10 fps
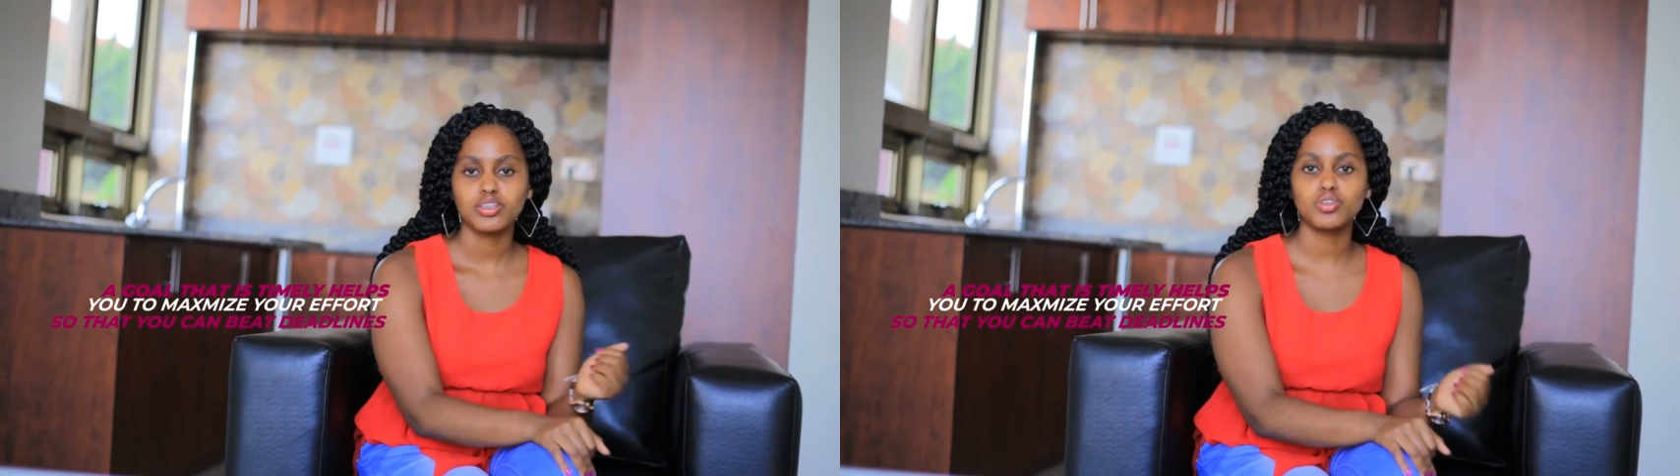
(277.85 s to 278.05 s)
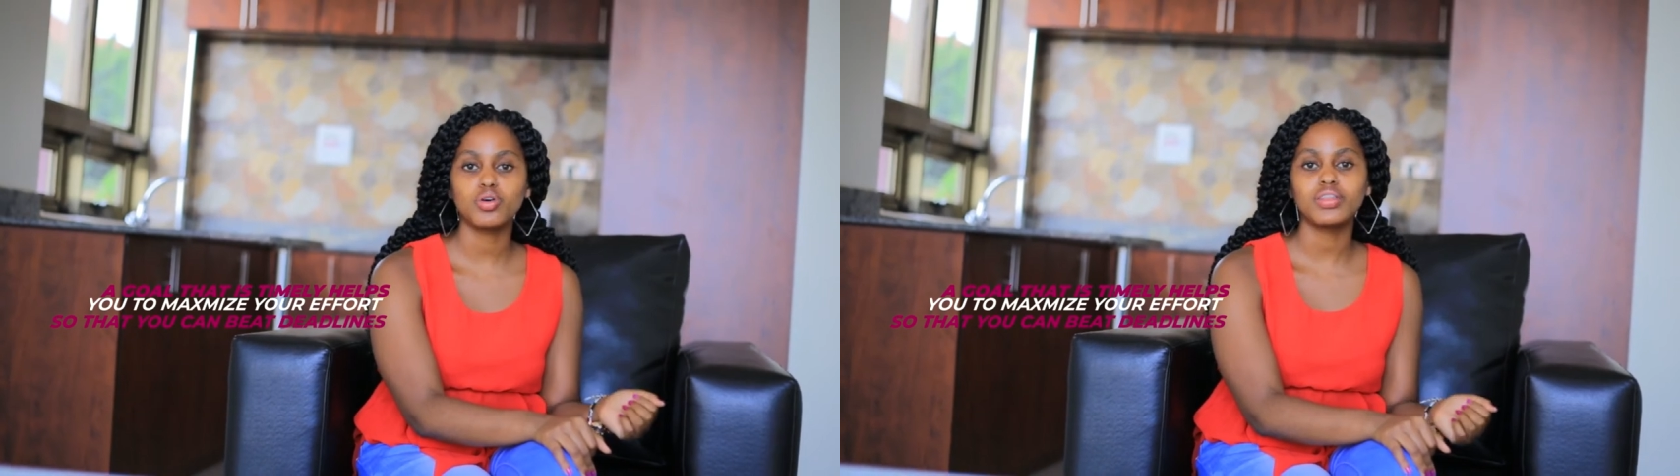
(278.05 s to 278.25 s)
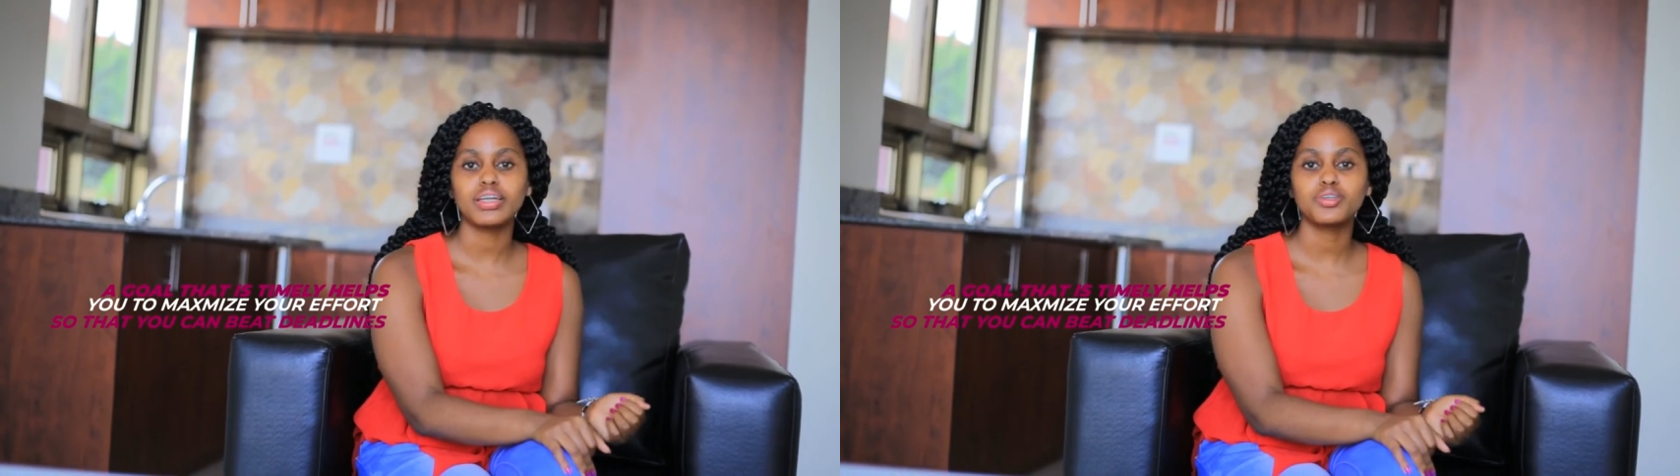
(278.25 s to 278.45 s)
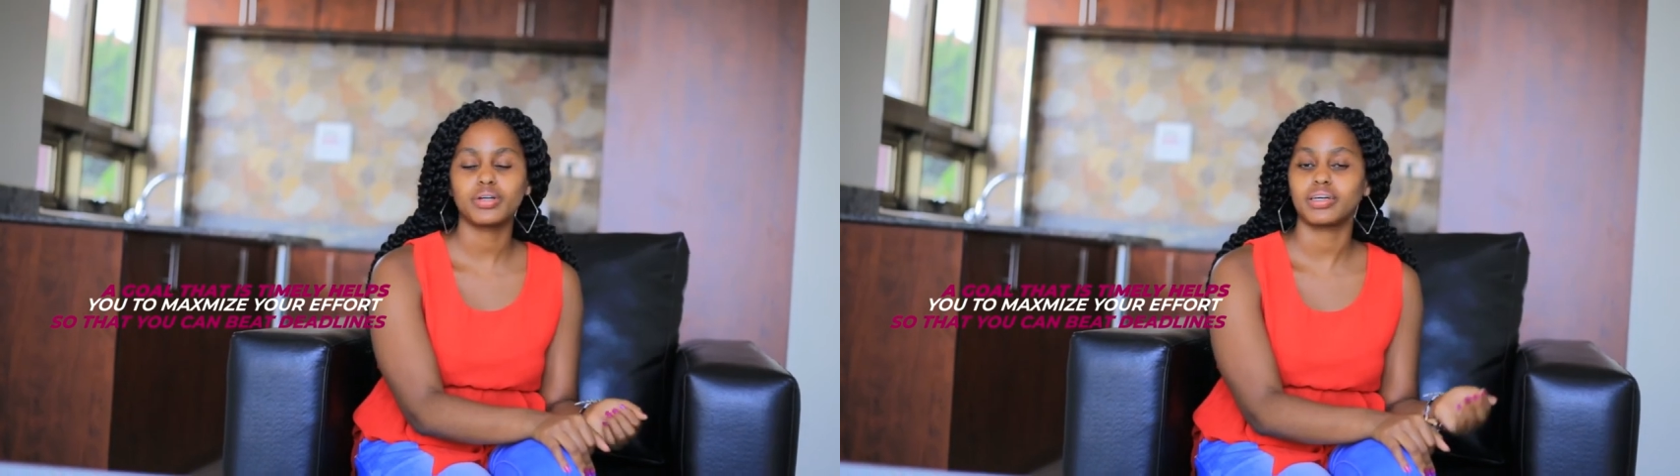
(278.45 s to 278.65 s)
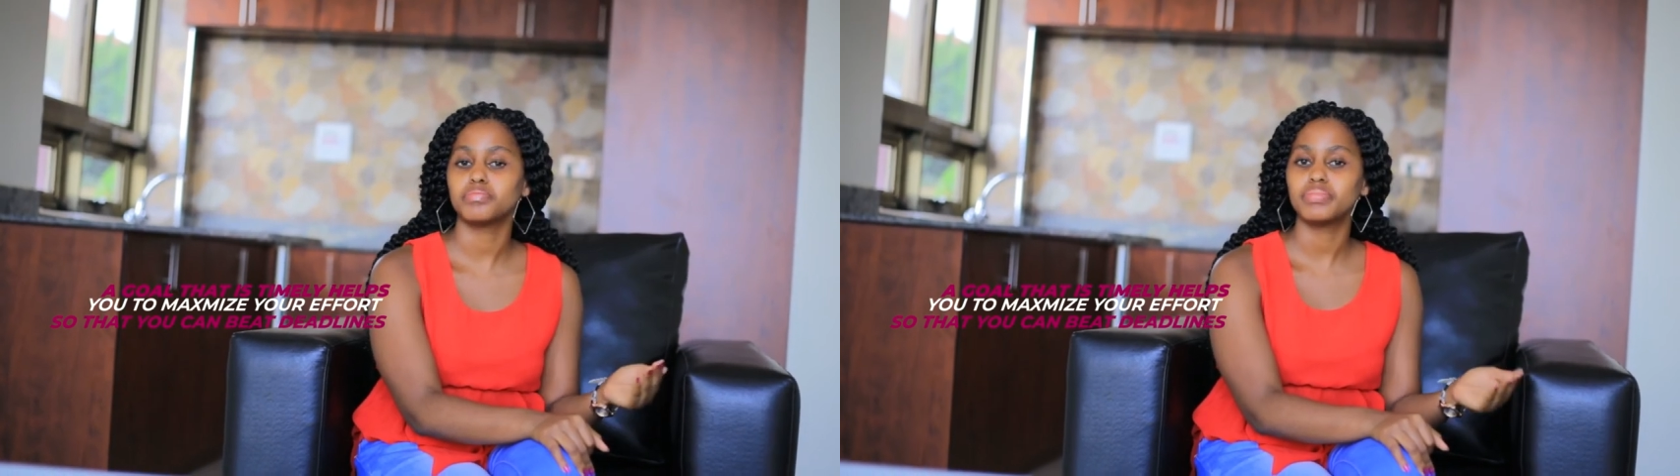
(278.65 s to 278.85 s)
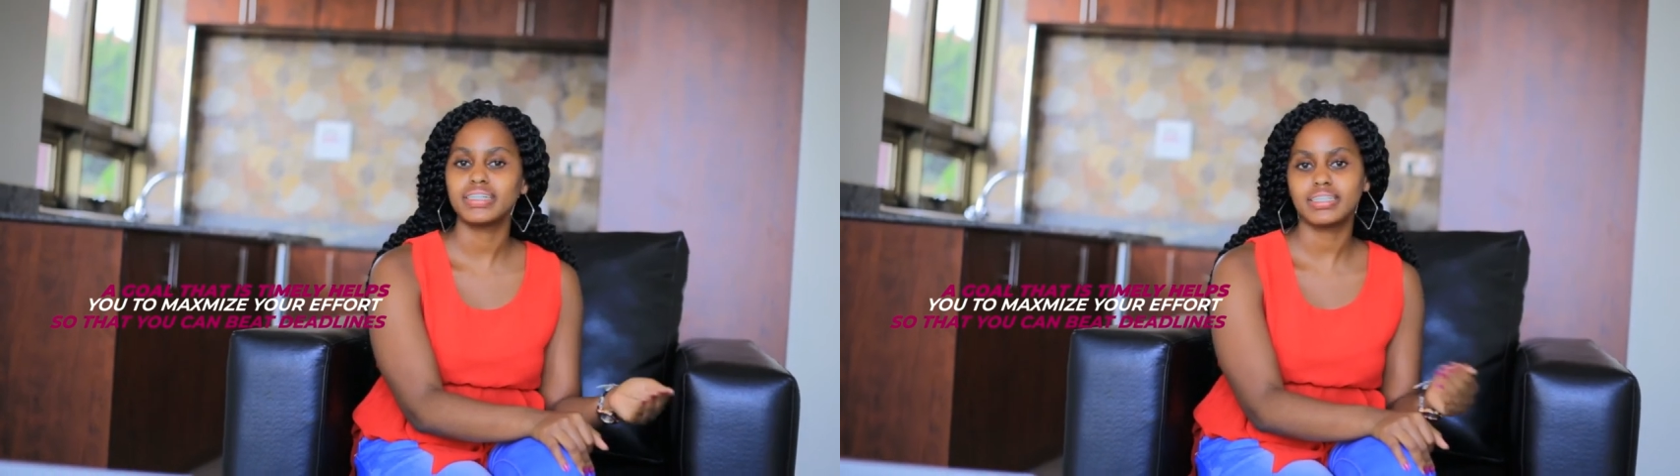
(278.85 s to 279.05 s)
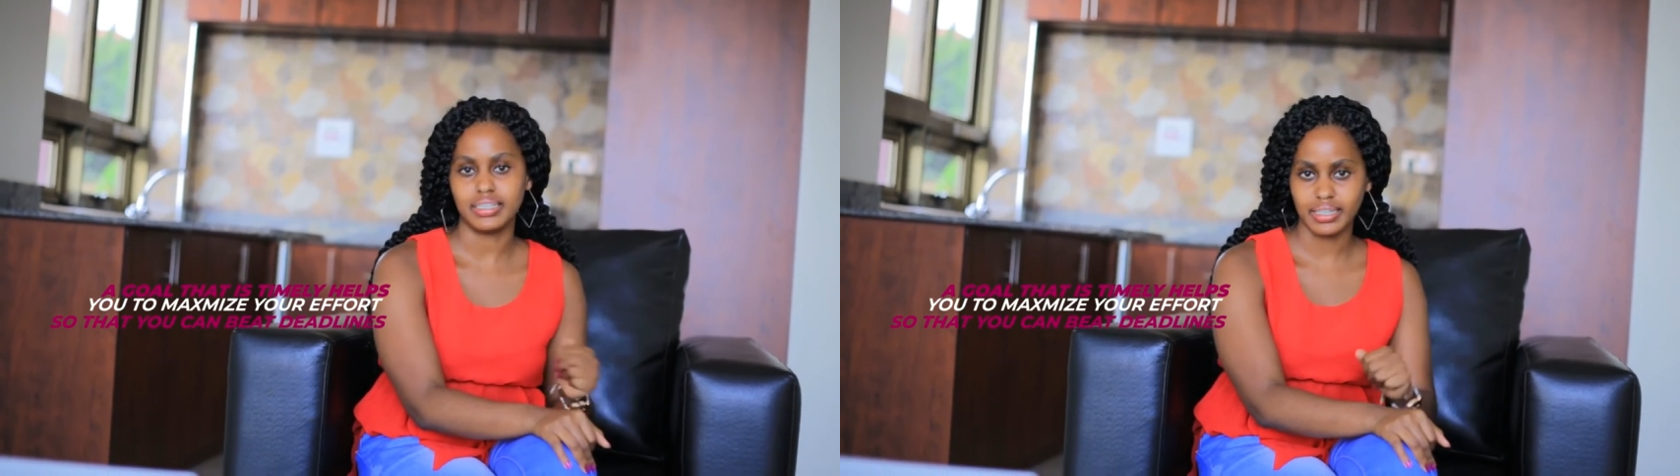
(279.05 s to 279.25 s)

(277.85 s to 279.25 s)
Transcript: so that you can beat